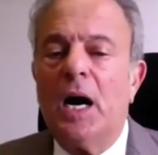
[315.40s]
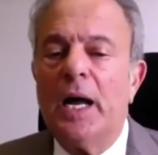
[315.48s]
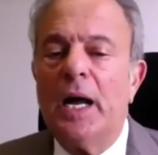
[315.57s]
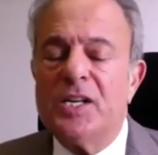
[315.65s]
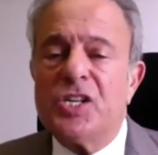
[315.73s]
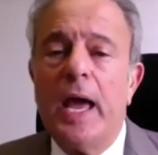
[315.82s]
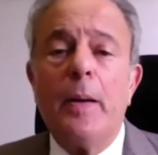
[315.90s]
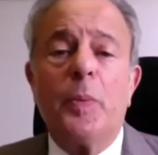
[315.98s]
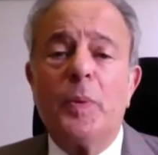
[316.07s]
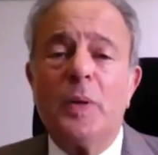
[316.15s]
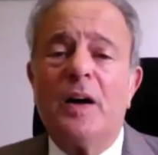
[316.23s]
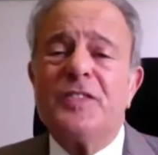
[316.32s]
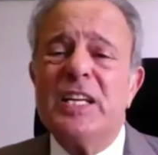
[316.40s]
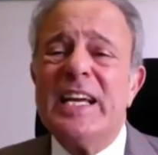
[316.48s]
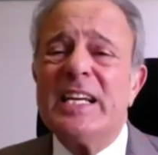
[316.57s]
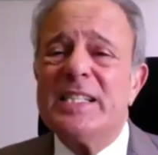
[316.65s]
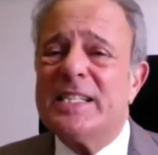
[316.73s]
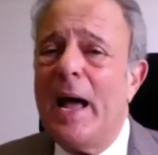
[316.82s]
is capable of
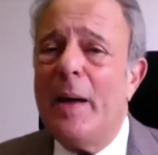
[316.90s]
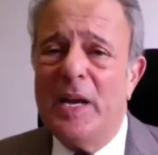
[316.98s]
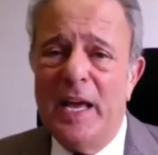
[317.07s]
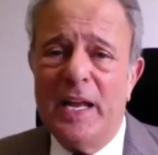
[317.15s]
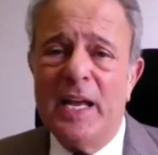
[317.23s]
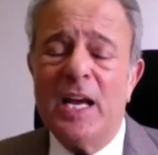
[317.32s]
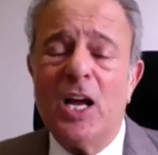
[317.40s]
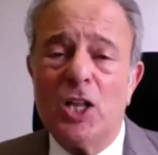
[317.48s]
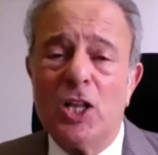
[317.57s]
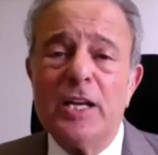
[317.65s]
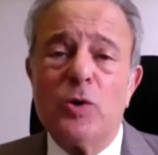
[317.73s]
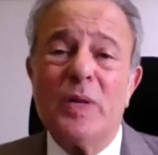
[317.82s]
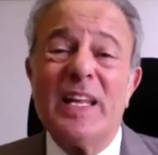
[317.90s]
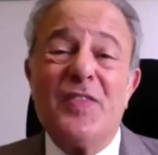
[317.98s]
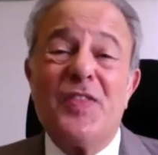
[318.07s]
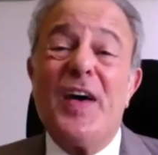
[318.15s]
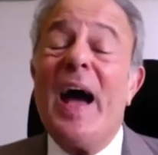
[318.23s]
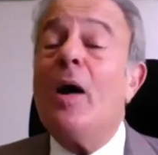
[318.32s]
decontaminating literally
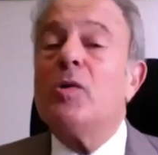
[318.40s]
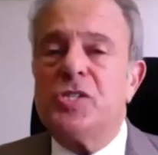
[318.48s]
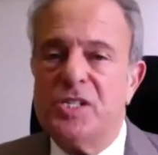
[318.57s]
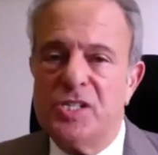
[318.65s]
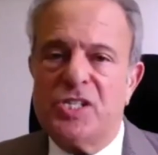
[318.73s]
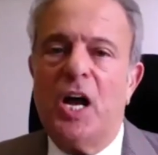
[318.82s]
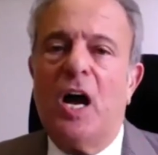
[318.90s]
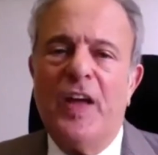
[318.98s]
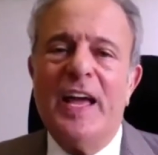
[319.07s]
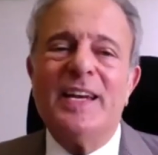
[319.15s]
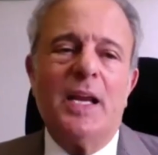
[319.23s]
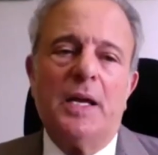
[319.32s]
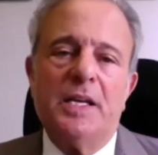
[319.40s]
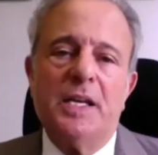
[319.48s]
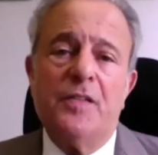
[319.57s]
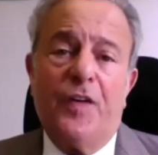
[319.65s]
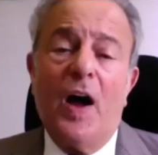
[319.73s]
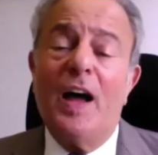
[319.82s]
thousands of
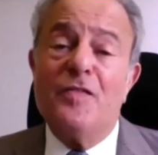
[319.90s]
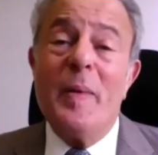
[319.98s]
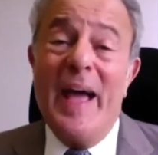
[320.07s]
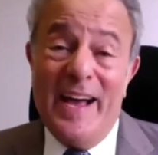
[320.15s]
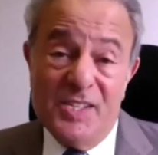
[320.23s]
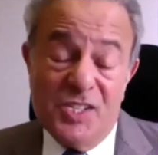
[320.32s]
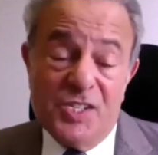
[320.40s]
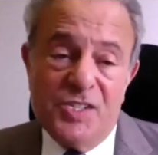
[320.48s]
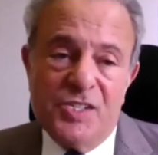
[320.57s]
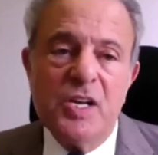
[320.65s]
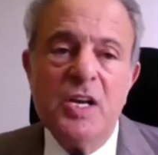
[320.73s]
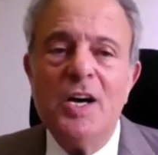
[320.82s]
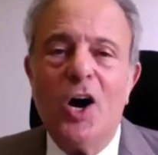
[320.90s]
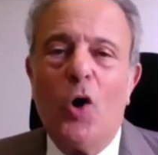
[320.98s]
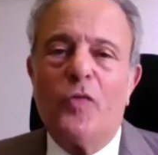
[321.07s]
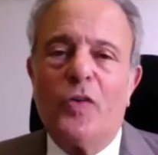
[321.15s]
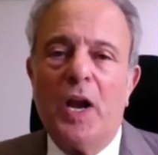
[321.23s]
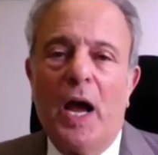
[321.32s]
N95 masks
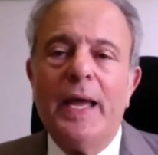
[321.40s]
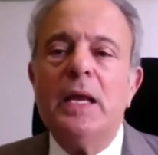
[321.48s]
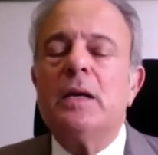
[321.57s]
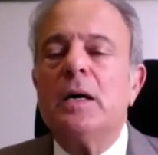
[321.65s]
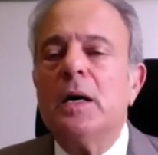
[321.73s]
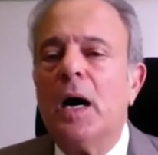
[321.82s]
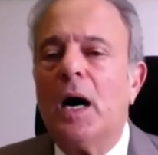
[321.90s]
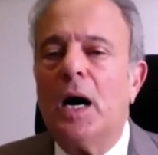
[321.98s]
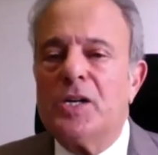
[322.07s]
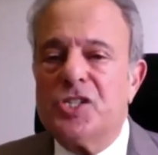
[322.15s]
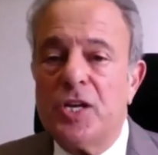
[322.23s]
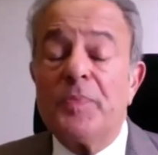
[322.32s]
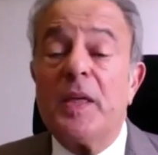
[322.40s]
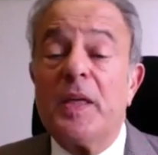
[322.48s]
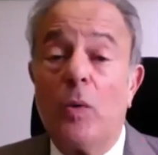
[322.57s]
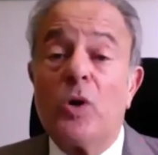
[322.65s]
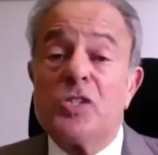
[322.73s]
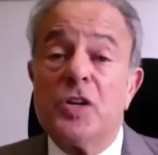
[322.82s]
overnight, something that
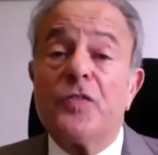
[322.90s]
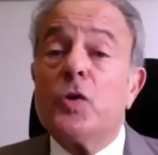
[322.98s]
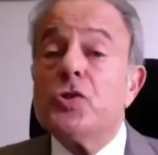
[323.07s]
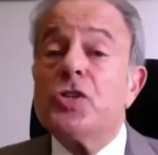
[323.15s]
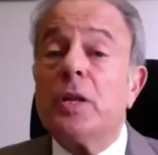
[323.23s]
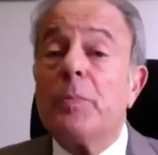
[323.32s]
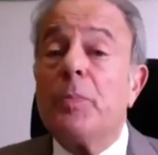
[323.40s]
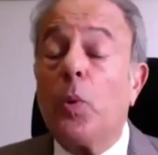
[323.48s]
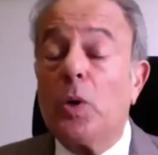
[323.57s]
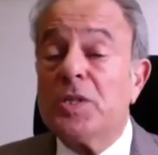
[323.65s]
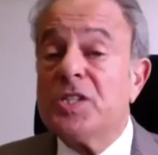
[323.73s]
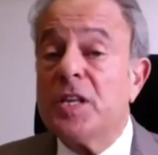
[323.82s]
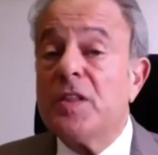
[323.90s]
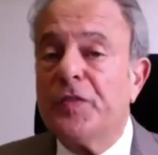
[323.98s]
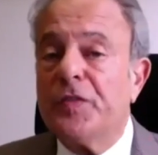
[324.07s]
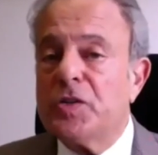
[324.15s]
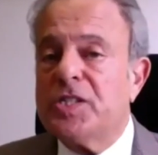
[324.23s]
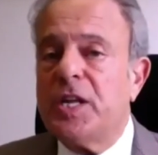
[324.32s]
was of crucial importance in the
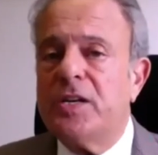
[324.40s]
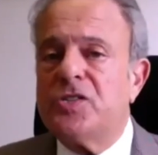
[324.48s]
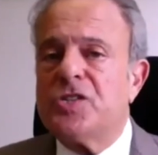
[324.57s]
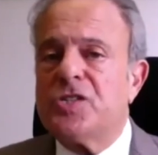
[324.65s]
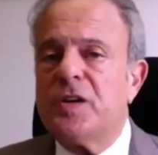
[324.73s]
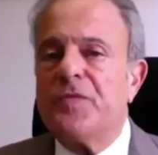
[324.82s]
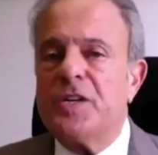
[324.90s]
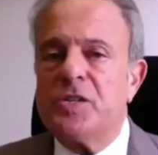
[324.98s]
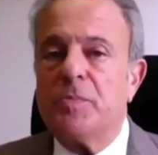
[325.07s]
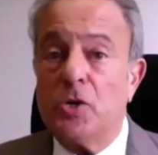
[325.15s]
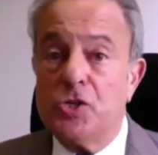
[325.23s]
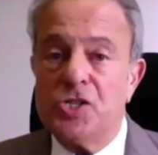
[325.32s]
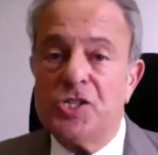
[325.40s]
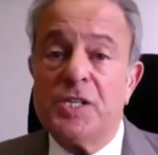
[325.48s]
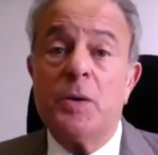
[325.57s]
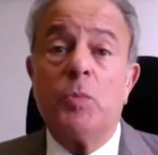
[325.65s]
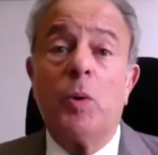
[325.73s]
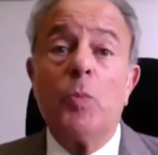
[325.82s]
first stages of this emergency
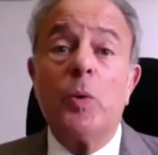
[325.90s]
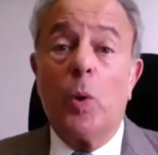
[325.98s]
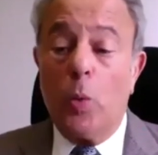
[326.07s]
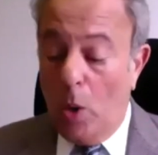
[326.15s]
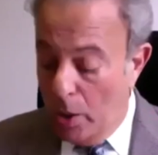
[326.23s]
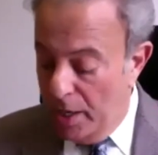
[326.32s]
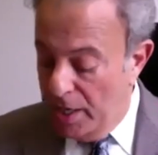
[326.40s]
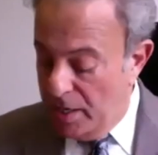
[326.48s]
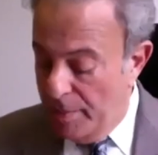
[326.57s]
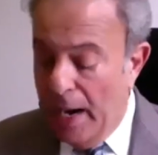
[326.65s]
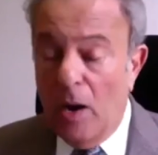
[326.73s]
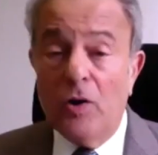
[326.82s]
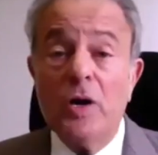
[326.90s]
when we were worried about